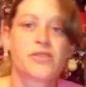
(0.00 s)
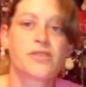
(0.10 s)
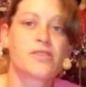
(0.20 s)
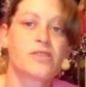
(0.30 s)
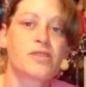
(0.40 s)

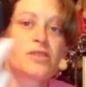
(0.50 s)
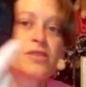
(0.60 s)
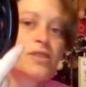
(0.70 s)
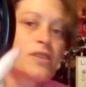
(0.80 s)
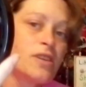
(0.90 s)

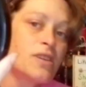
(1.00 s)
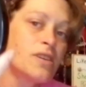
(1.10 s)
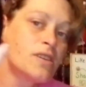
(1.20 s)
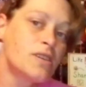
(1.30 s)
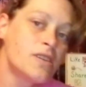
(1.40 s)

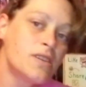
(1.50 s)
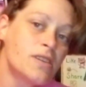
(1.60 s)
(silence)